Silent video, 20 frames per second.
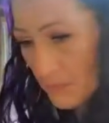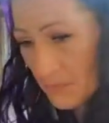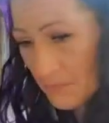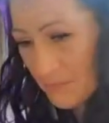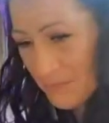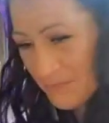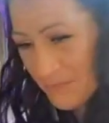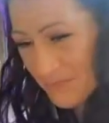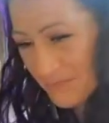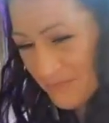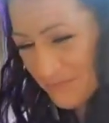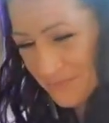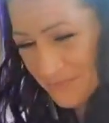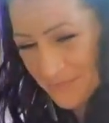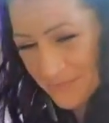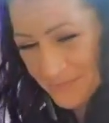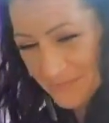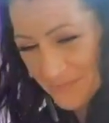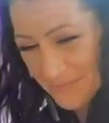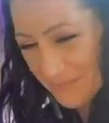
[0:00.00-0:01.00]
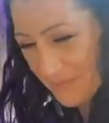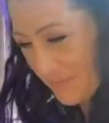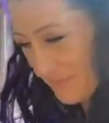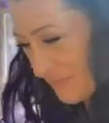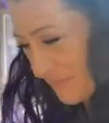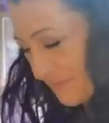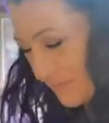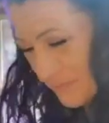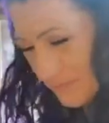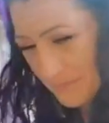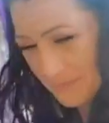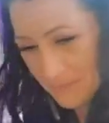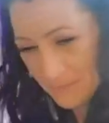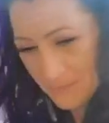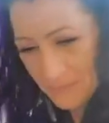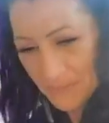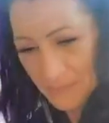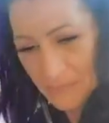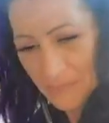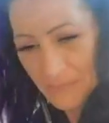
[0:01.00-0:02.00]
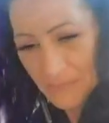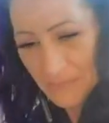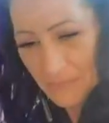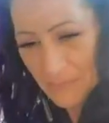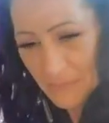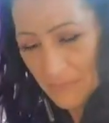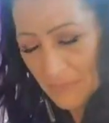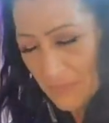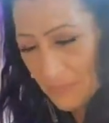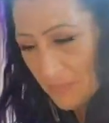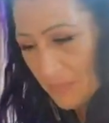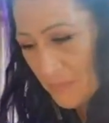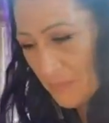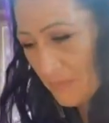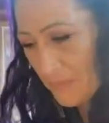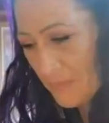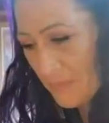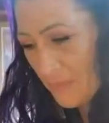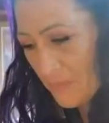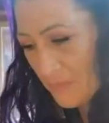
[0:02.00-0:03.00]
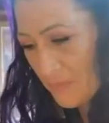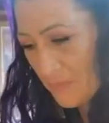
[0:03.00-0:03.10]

you're one at a time in it, you're probably all right with a thumbtack.